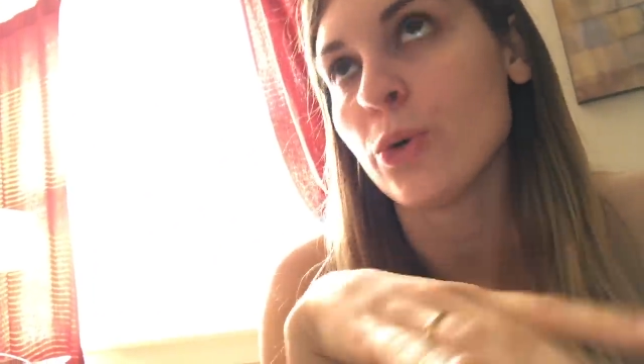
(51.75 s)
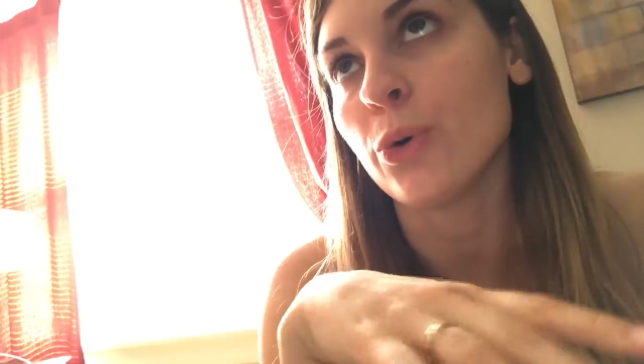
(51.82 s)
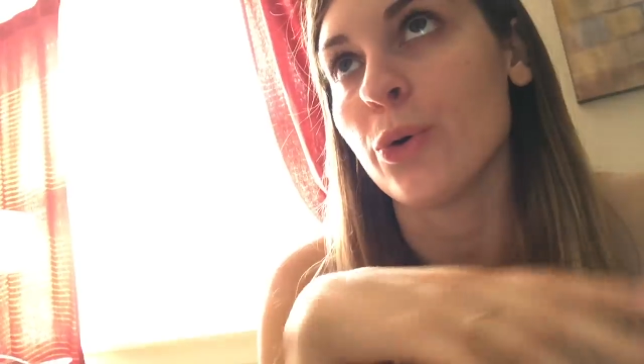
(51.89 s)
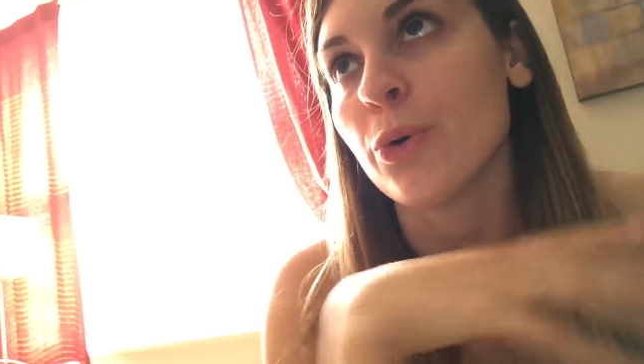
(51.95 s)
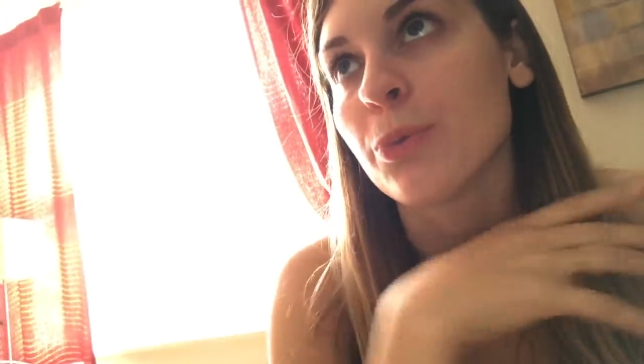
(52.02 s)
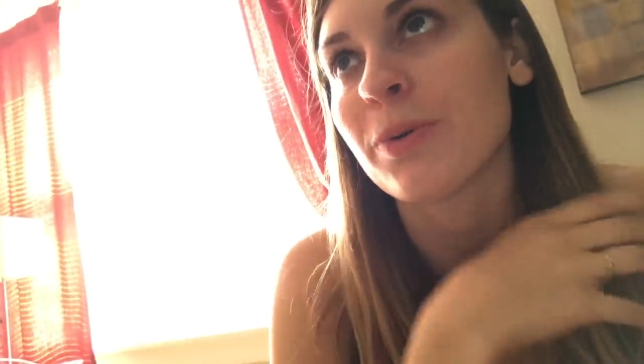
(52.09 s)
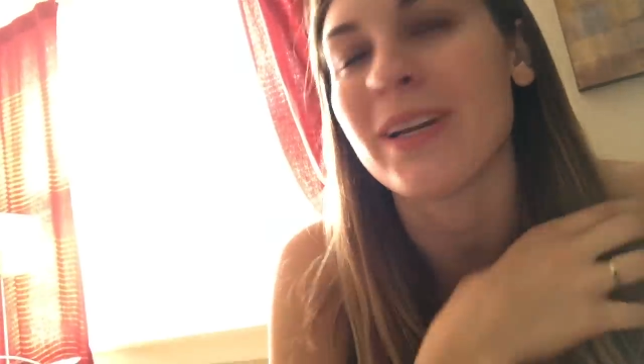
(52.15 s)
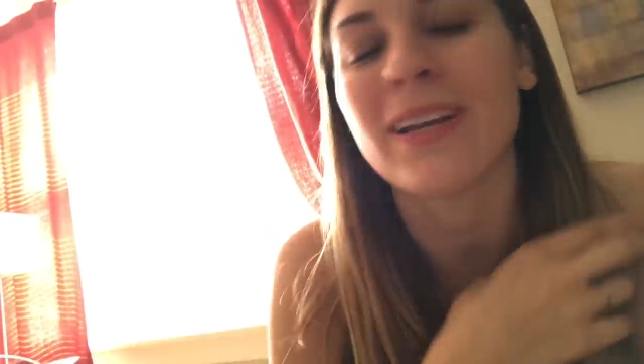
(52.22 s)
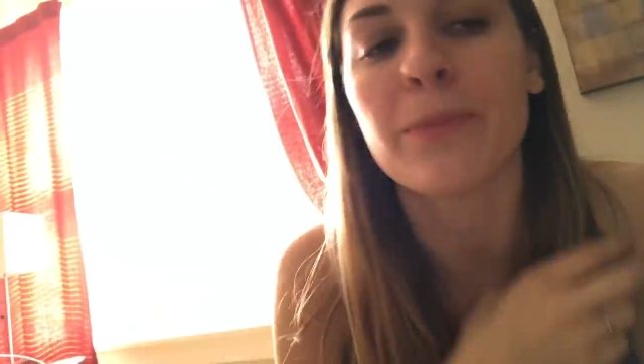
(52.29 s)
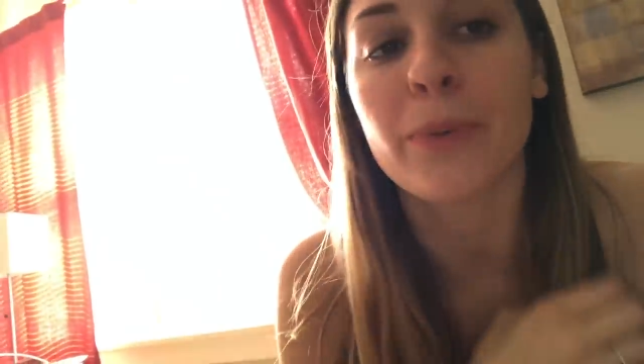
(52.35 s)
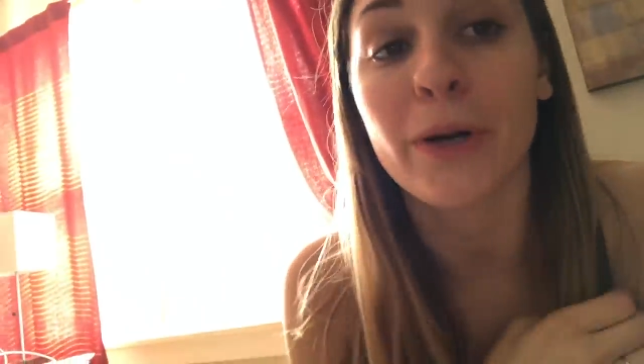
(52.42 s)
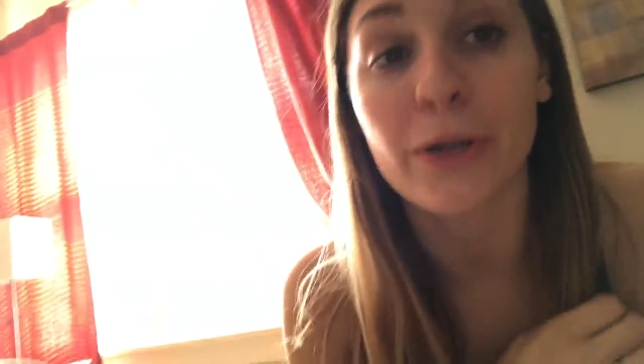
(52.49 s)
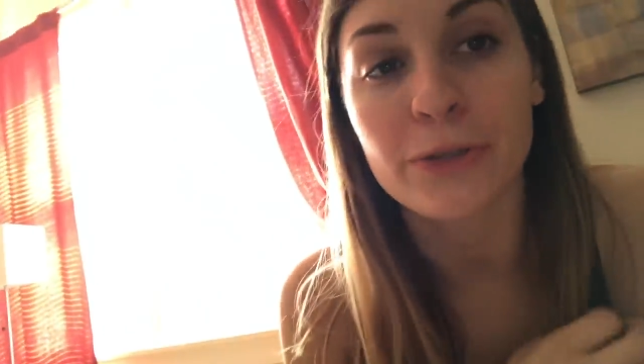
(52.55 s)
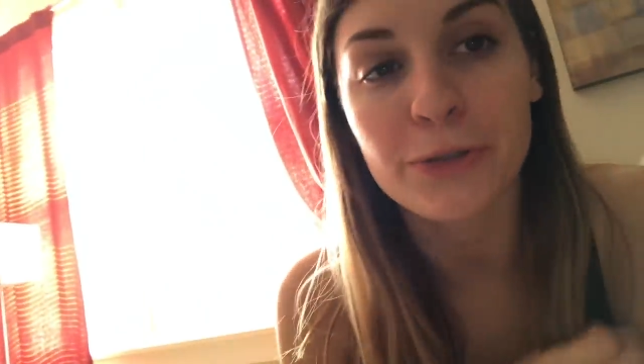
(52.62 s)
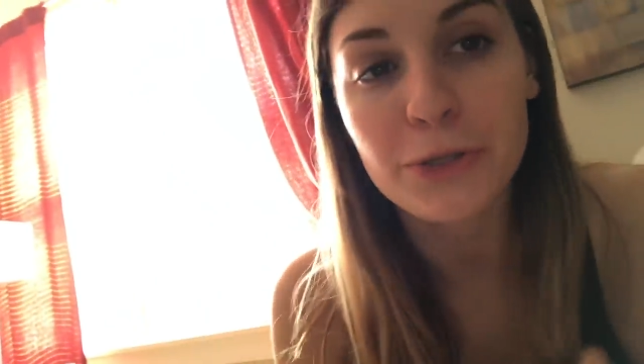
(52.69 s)
Ooh, but it
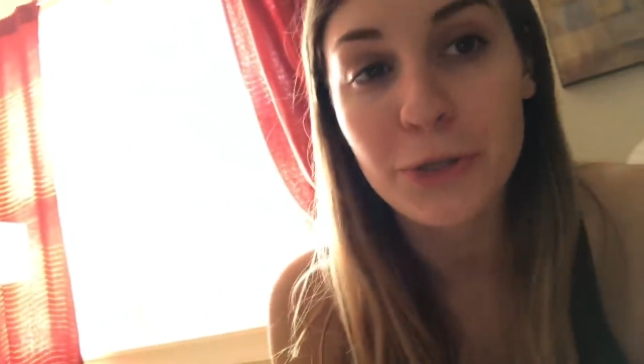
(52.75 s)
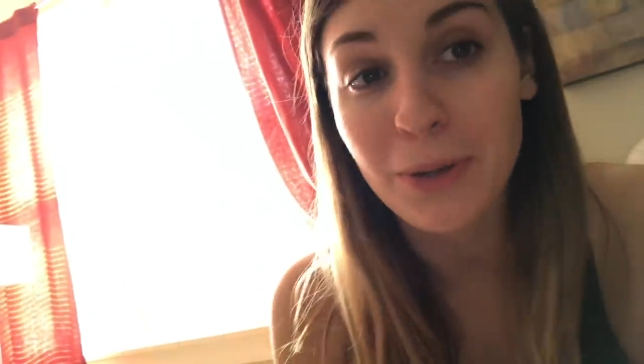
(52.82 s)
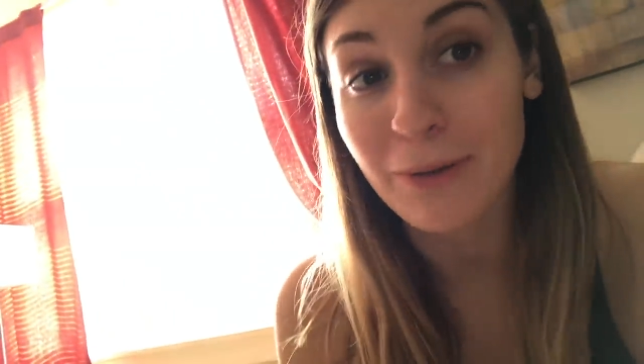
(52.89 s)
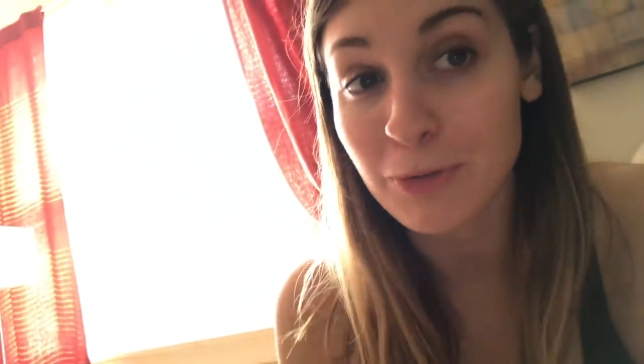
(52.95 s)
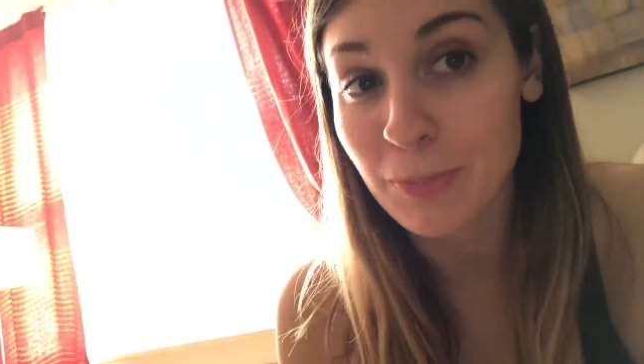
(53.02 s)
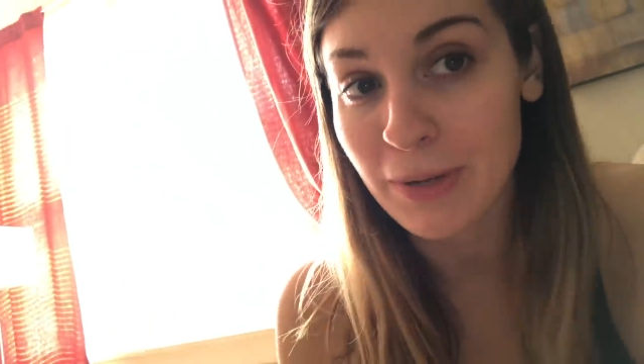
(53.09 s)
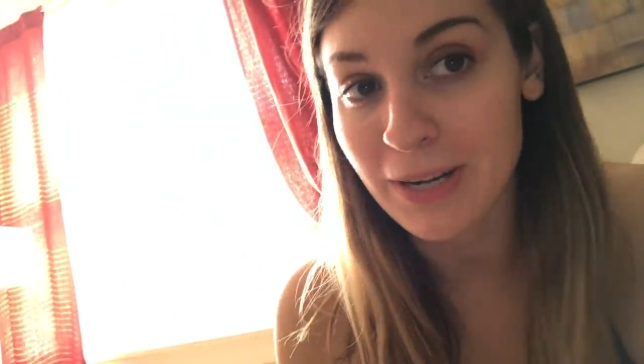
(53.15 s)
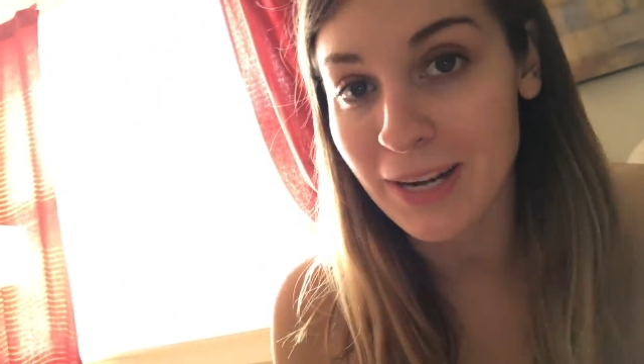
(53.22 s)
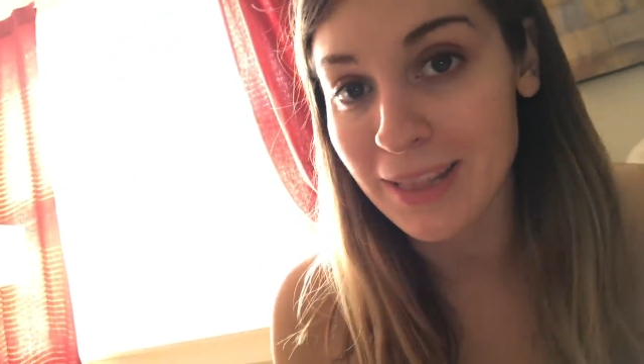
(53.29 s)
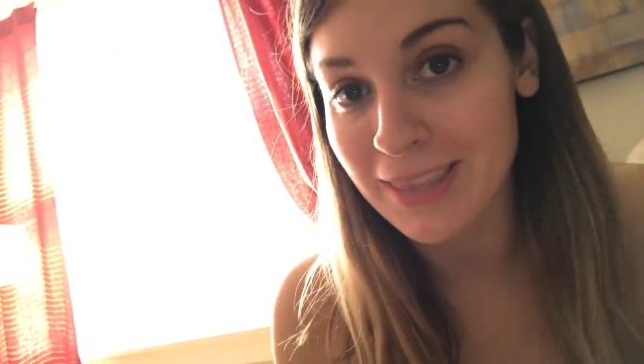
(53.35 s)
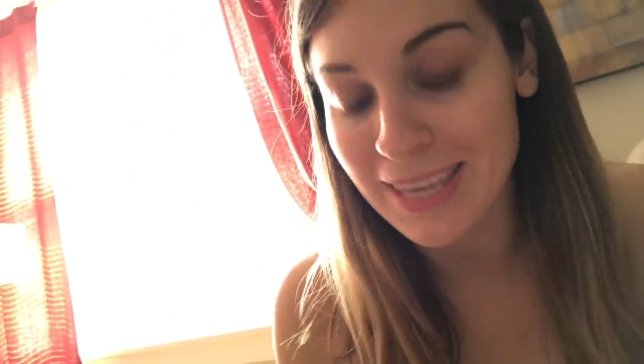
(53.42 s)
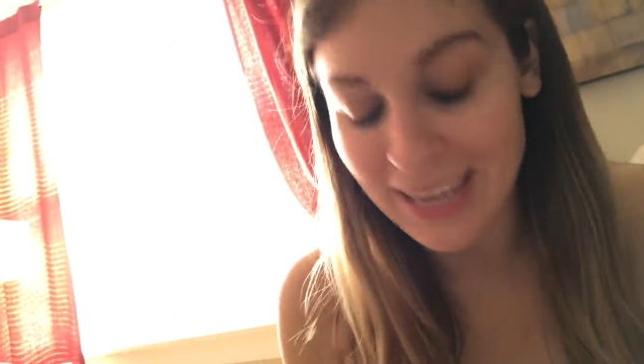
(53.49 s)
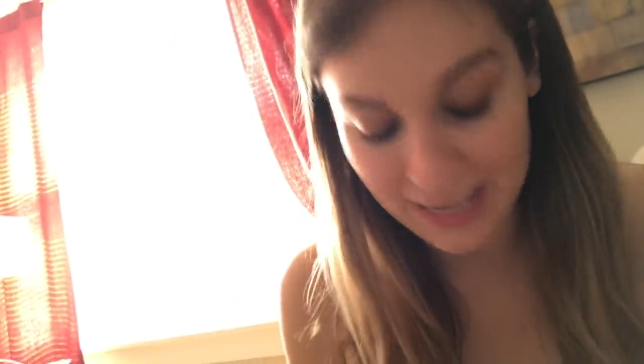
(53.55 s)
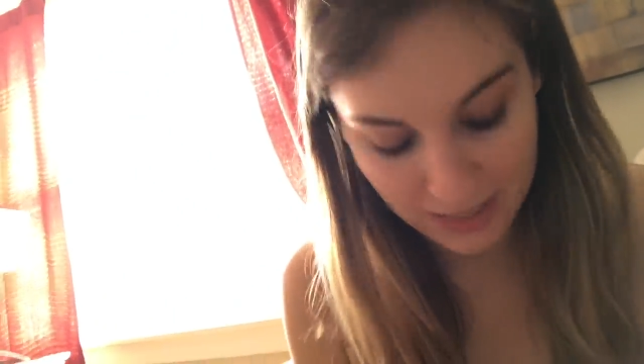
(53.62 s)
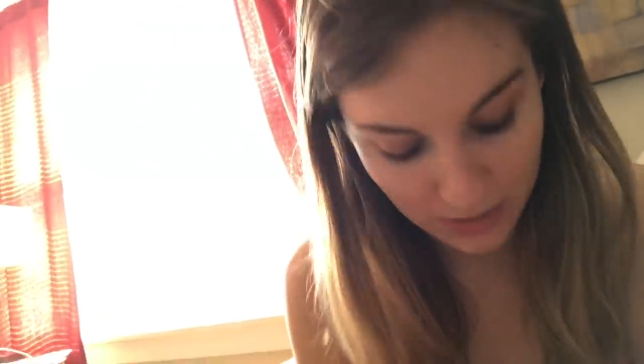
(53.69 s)
burns, so you have to put it at
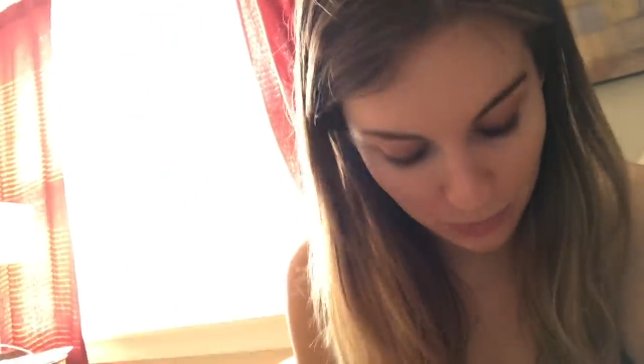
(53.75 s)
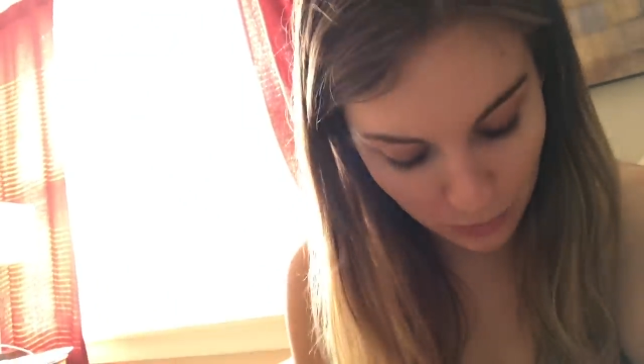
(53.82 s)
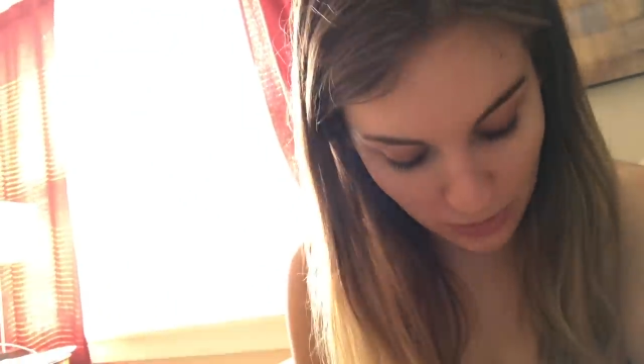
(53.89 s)
the end.